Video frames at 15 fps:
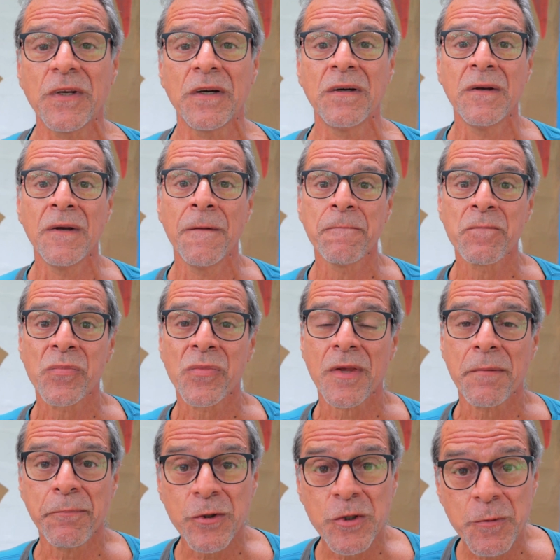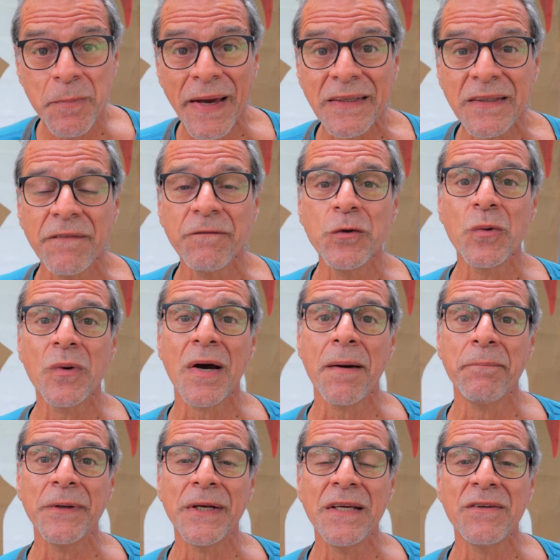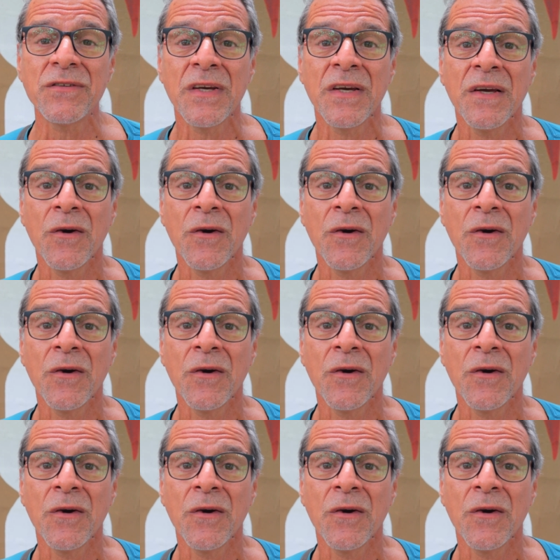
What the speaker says: to prospective new companies.